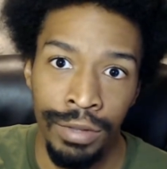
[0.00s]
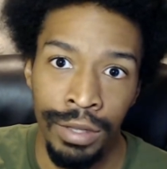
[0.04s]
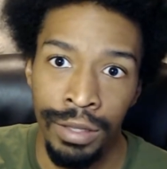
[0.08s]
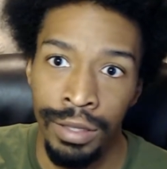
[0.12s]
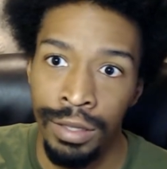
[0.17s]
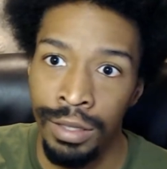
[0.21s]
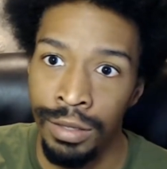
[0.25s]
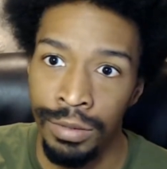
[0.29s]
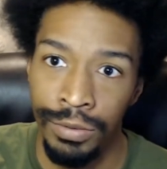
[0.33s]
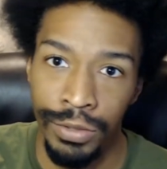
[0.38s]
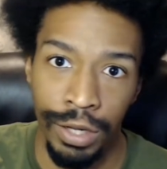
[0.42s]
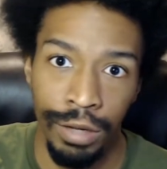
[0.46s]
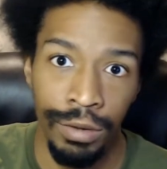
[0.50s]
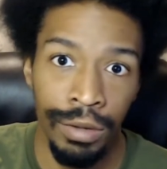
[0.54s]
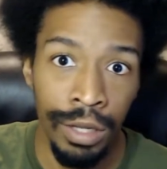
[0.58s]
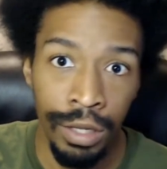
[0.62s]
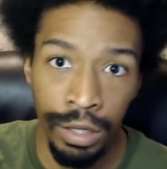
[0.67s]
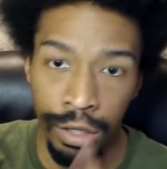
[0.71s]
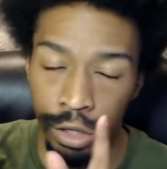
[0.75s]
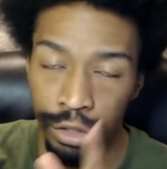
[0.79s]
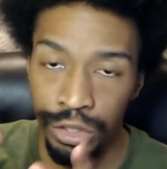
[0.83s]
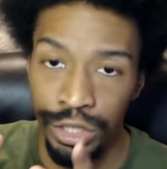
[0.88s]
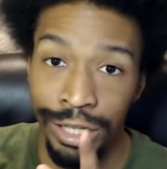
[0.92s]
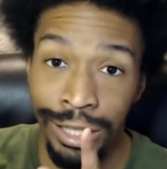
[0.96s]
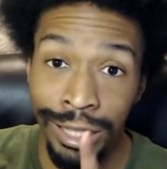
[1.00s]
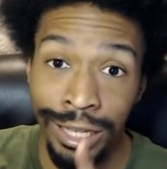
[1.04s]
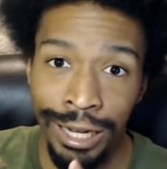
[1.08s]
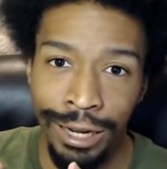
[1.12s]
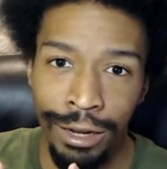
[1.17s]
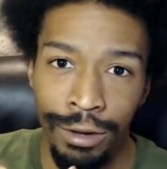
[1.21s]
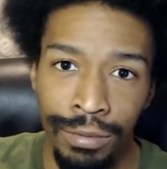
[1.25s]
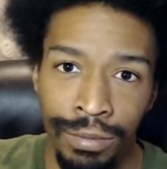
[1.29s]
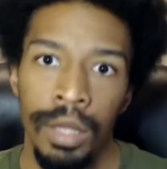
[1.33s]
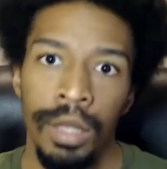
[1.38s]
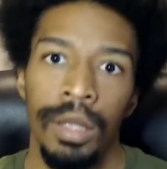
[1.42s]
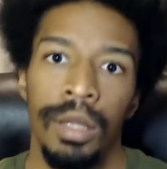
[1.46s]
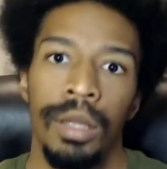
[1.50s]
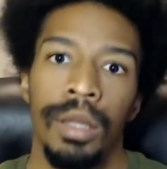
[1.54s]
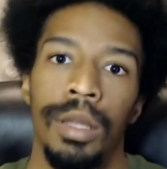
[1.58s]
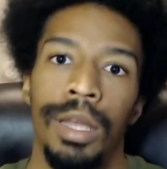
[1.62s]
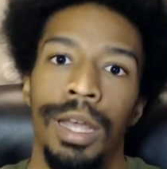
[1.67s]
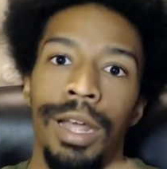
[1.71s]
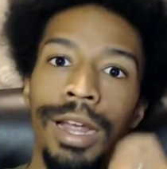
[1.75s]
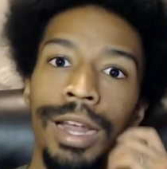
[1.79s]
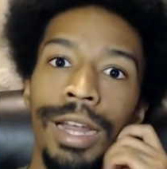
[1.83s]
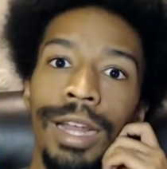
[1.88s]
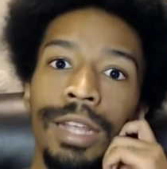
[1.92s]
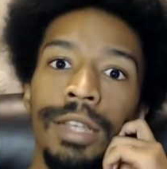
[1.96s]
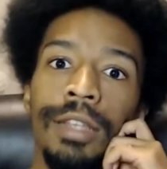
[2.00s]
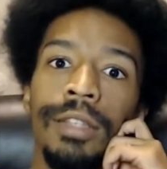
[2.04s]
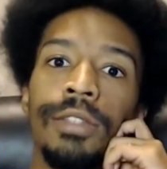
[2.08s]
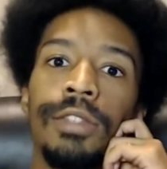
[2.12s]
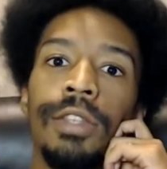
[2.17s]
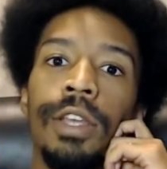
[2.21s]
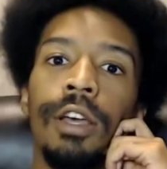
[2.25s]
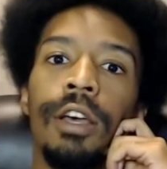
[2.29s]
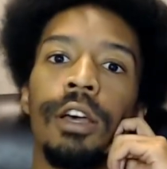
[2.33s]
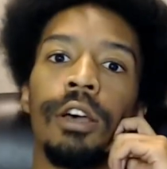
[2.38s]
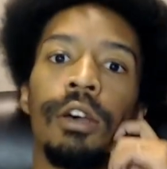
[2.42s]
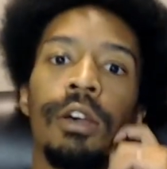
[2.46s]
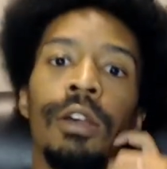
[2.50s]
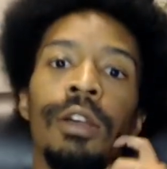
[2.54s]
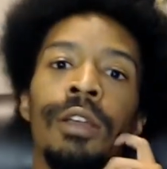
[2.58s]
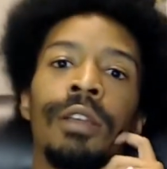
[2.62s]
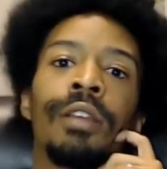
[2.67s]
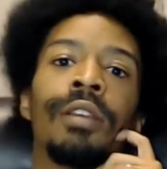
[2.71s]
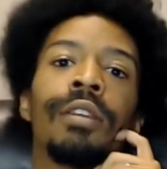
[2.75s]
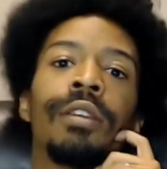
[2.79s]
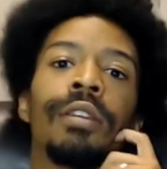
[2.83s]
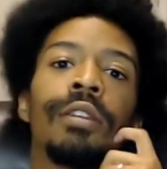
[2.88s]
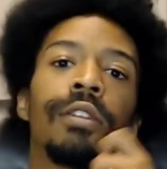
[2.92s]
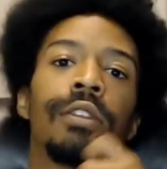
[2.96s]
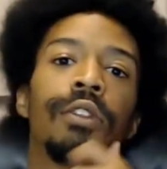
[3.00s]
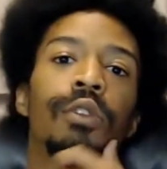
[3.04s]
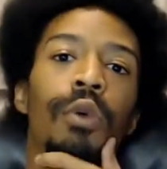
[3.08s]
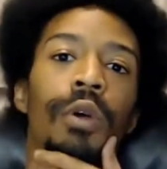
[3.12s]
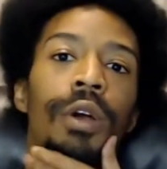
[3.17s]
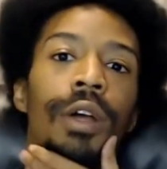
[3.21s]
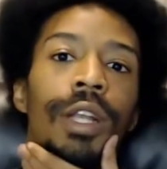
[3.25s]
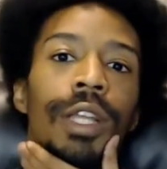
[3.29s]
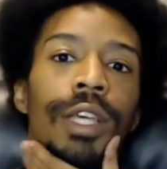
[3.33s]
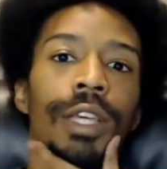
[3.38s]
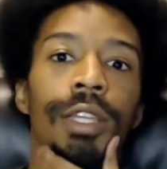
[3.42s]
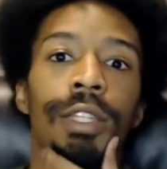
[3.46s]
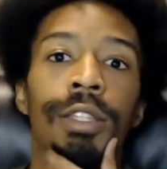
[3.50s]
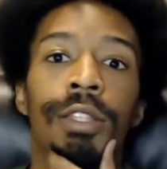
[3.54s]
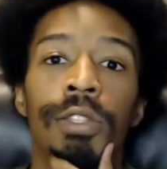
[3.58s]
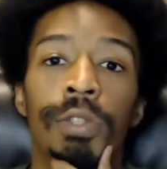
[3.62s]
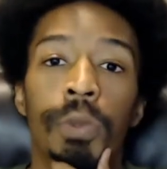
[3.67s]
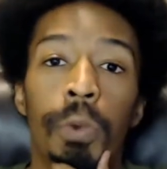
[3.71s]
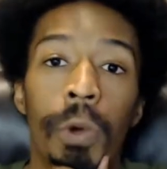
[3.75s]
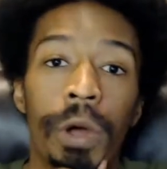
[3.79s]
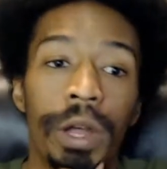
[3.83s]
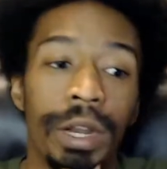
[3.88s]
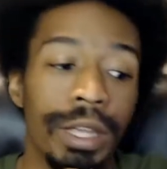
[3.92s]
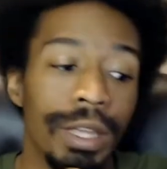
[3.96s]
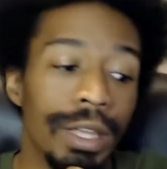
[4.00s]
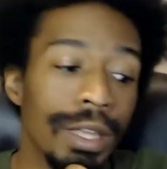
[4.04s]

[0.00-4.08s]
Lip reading: So go check that out. All right, so 2020.